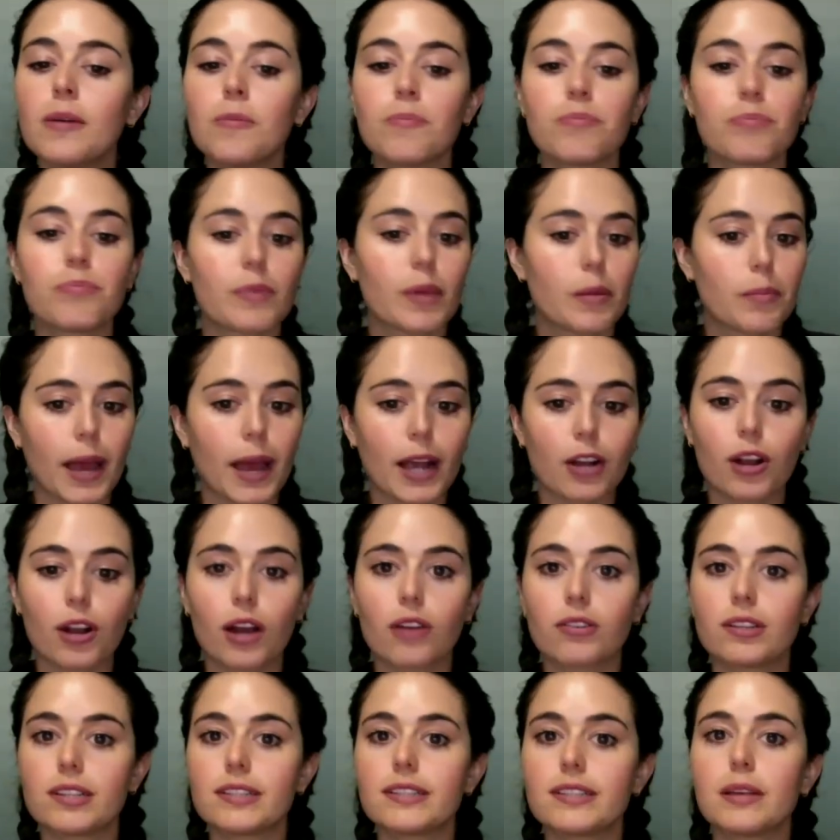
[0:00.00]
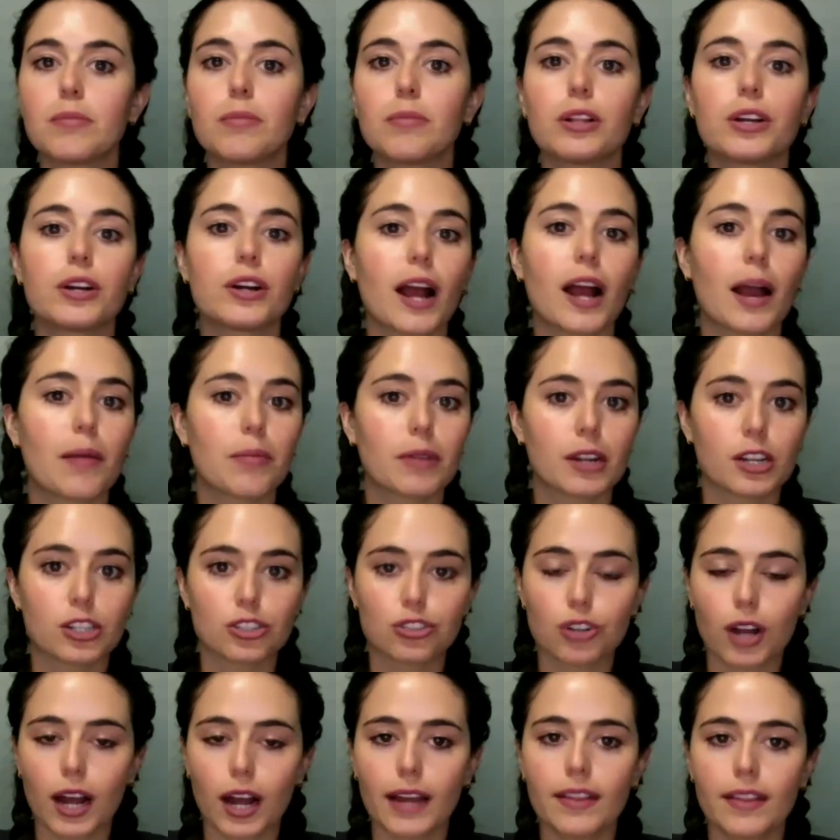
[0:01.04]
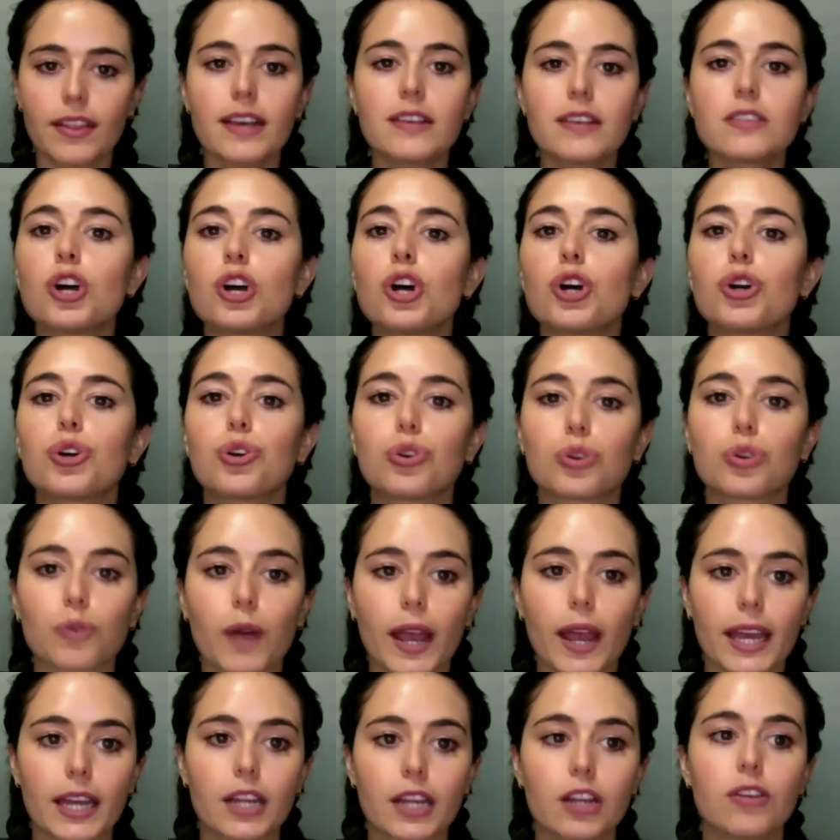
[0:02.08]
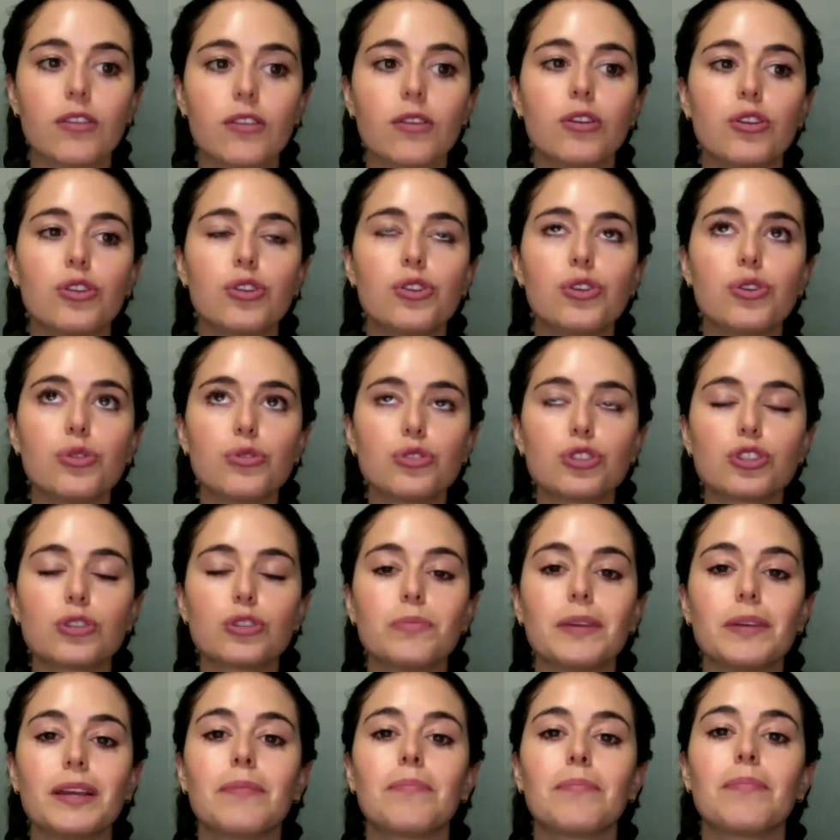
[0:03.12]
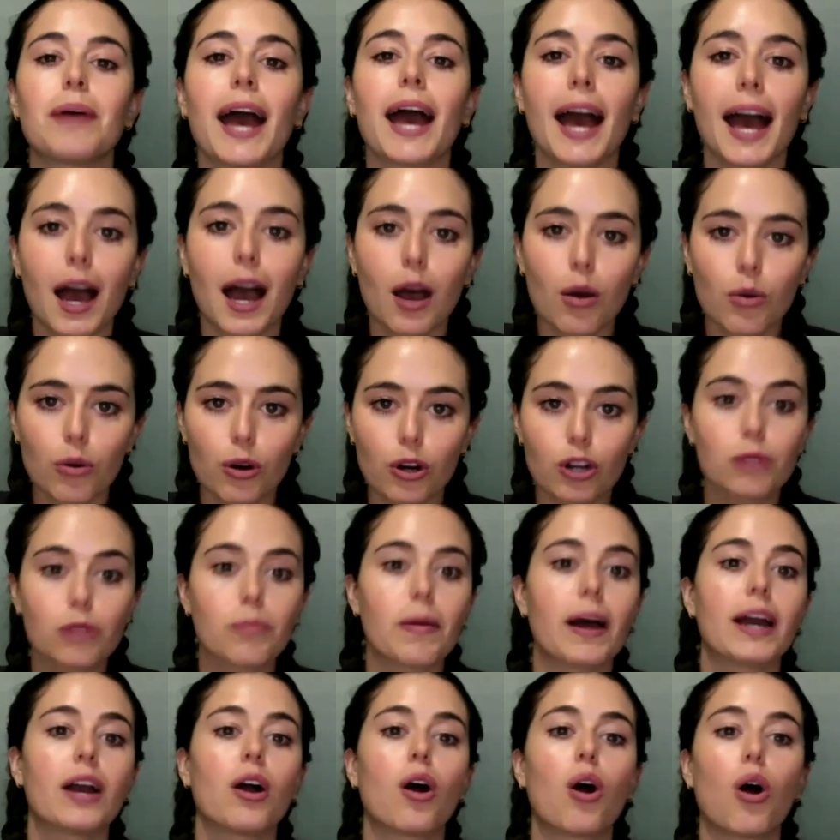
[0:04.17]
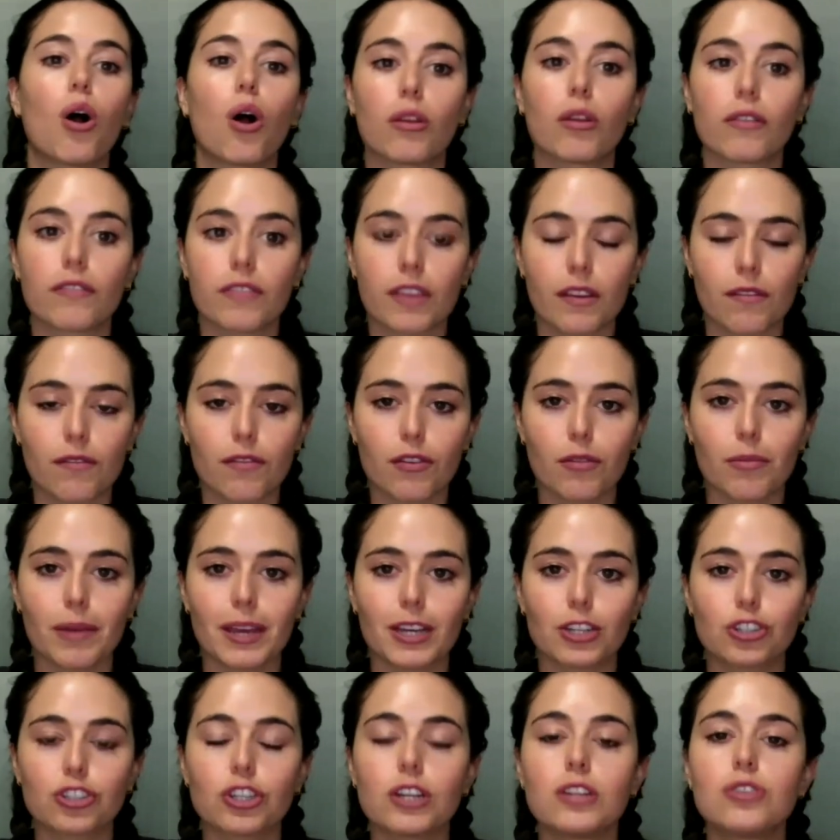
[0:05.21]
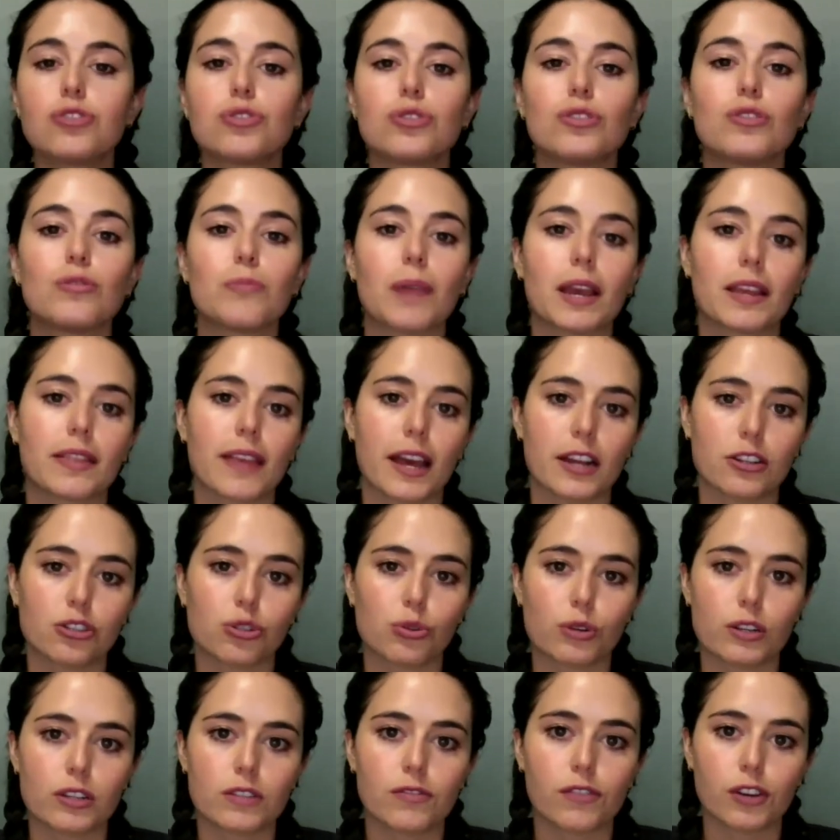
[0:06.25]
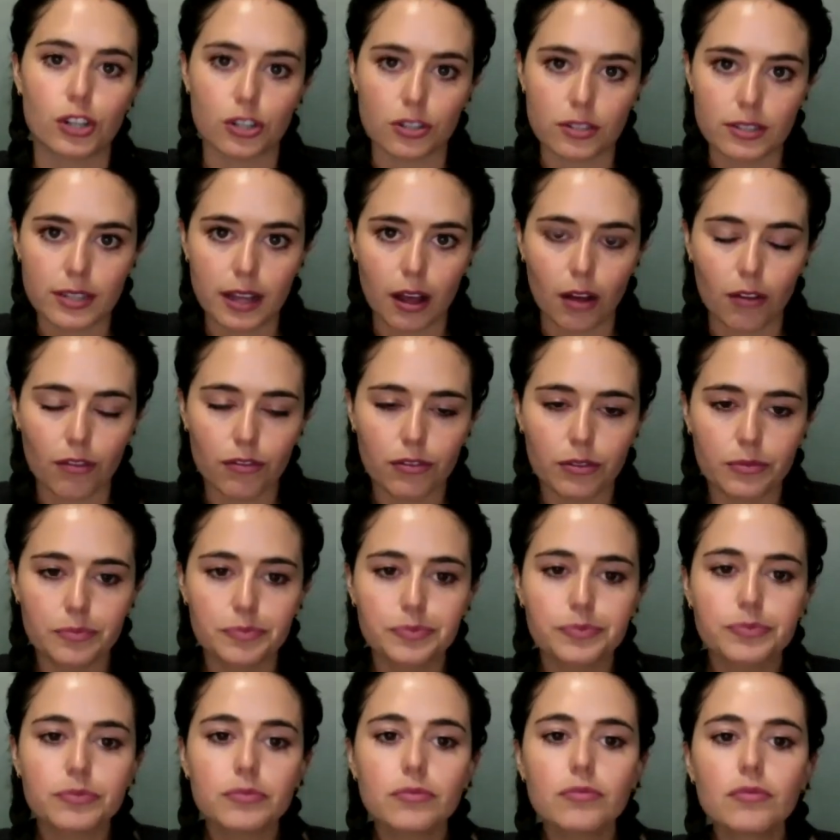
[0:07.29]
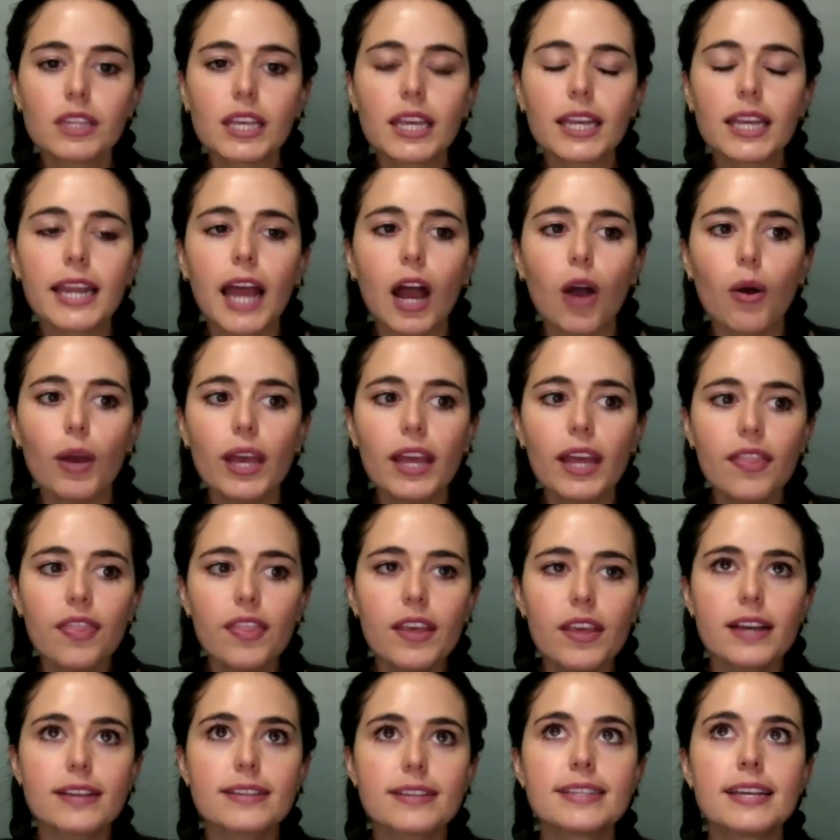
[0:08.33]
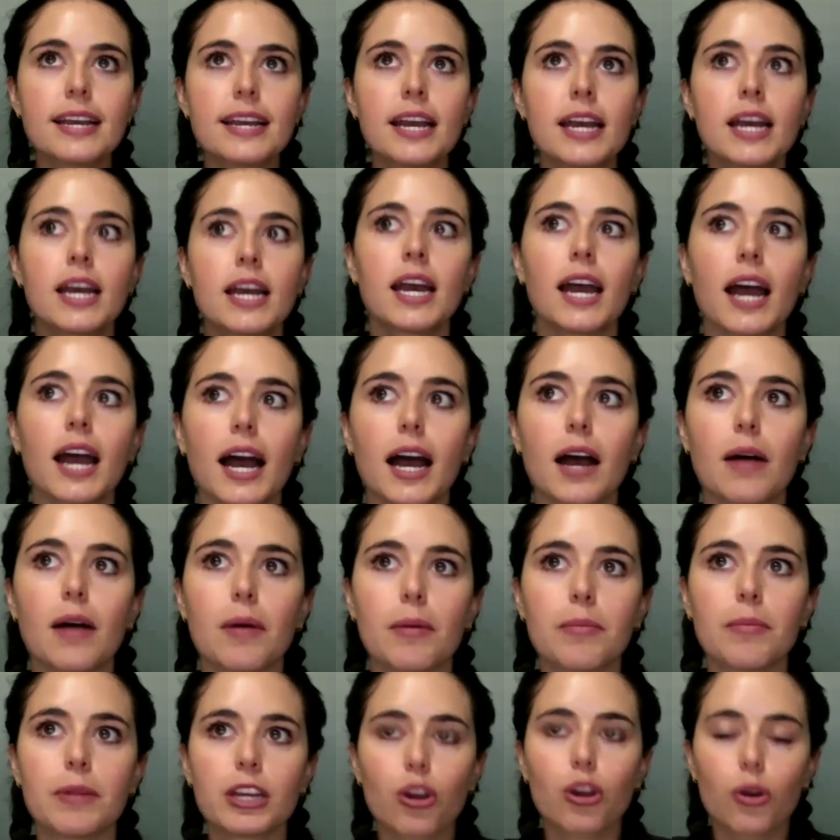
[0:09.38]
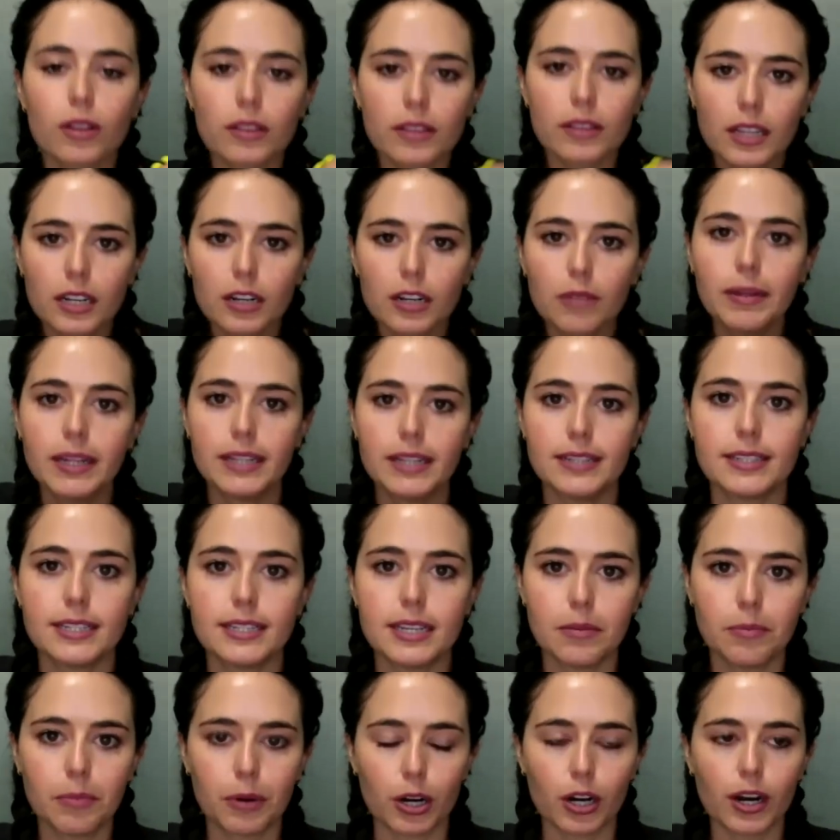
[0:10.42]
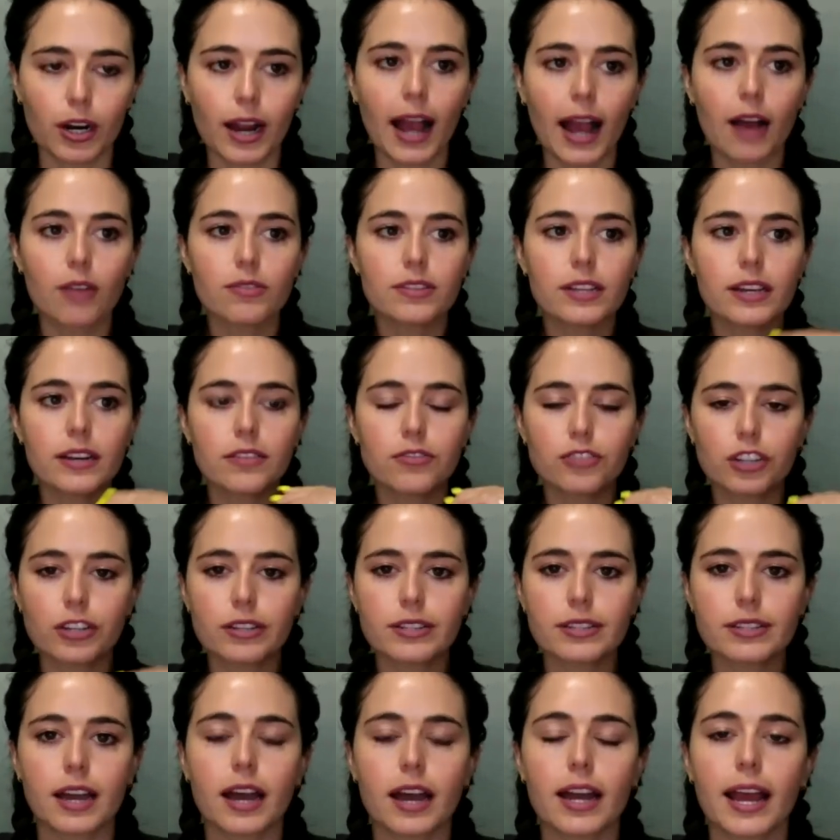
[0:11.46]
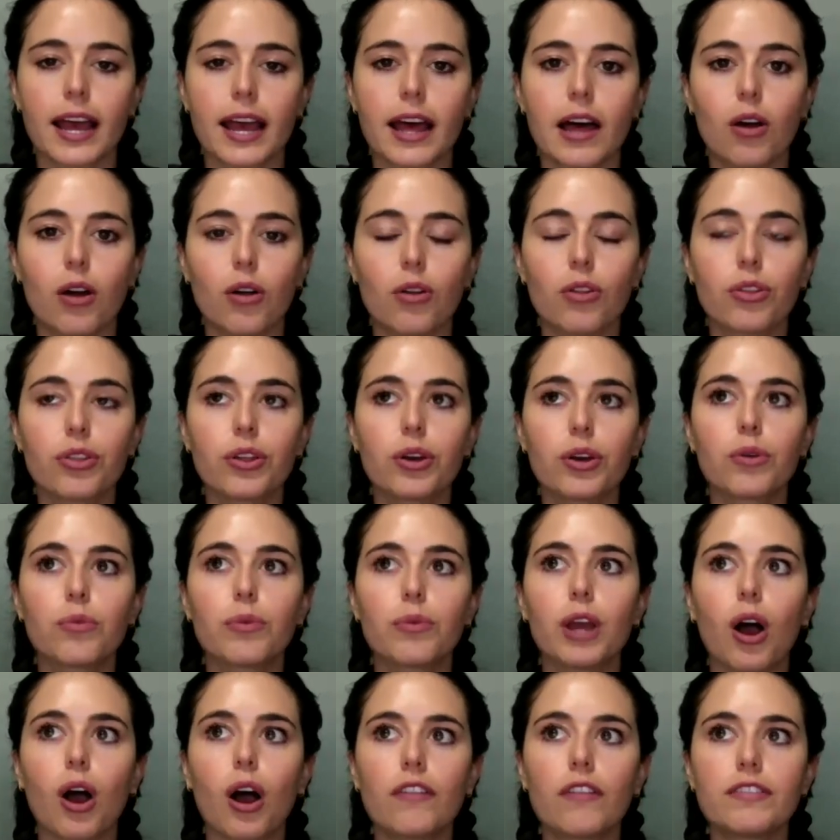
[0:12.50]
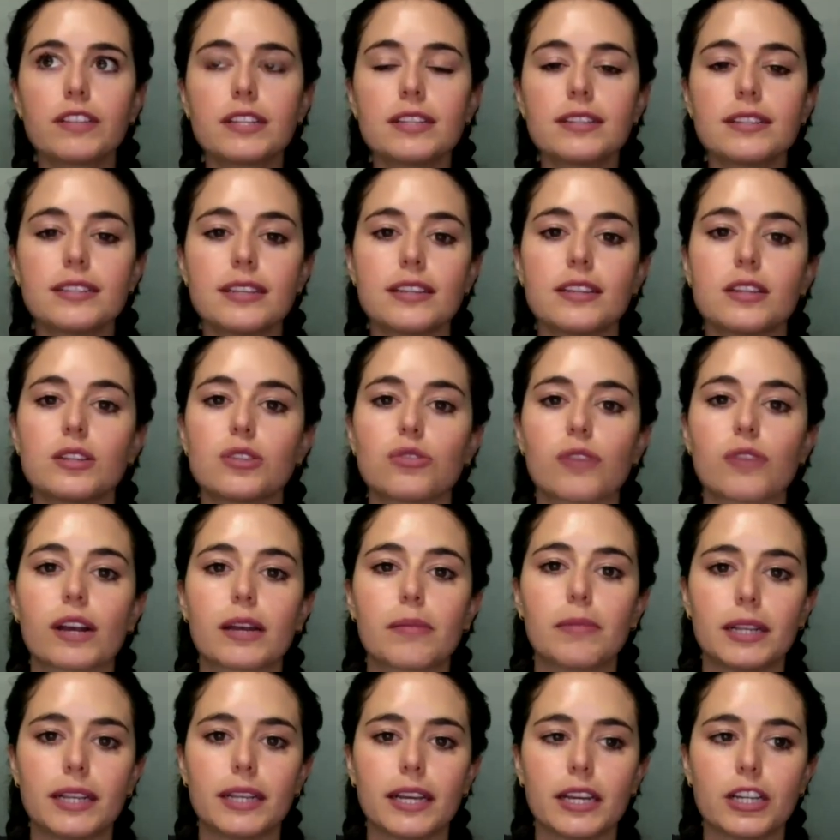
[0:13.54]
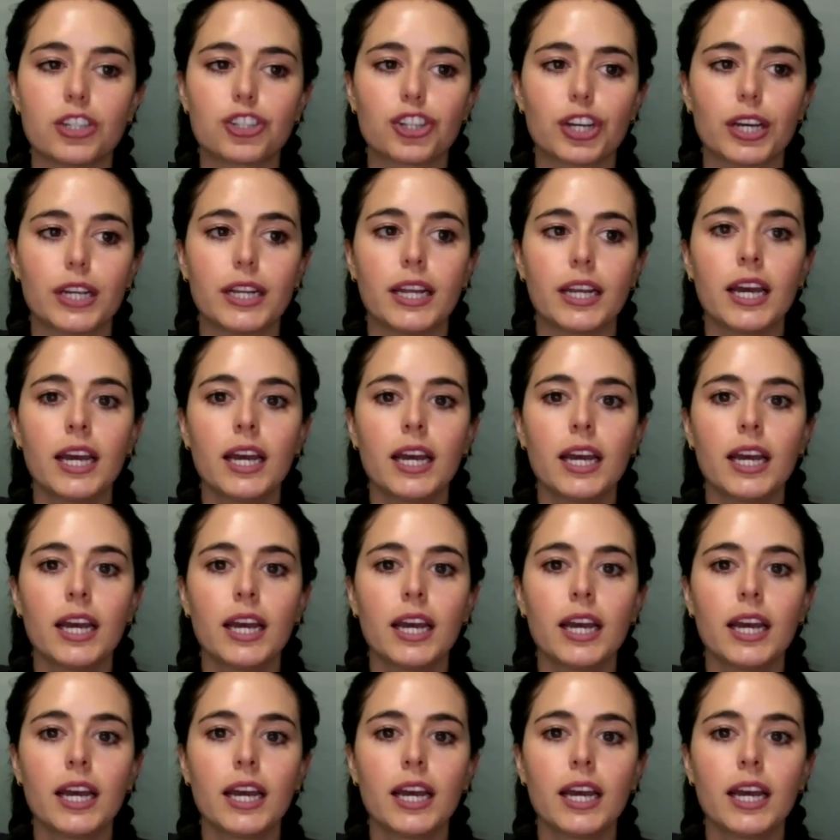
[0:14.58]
The background is similar. I'm going to try this. Great. You should be empowered by all of the information to make that choice for yourself. Now, in this, I'm going to go a little bit deeper outside of just gut health. We often see this recommendation